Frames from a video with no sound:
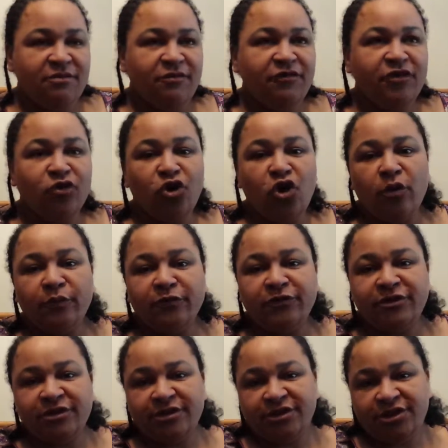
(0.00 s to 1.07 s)
feel
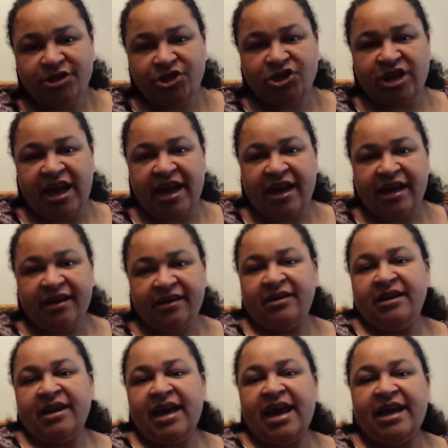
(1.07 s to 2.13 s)
confident to share
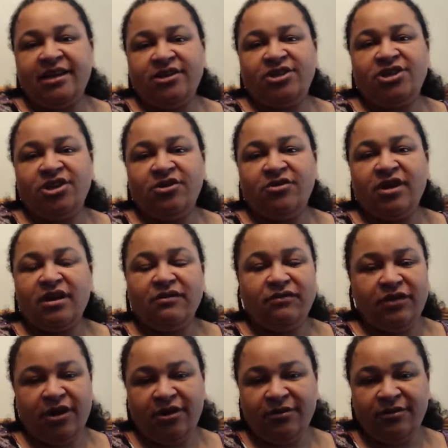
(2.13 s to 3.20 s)
and to
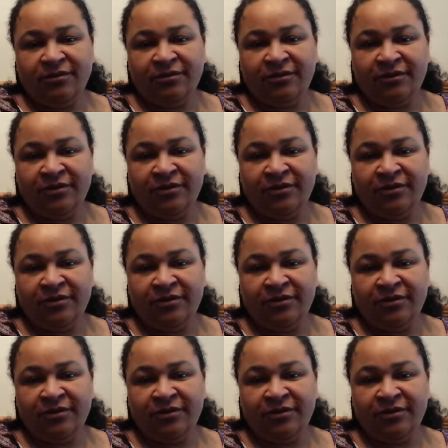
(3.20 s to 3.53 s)
give you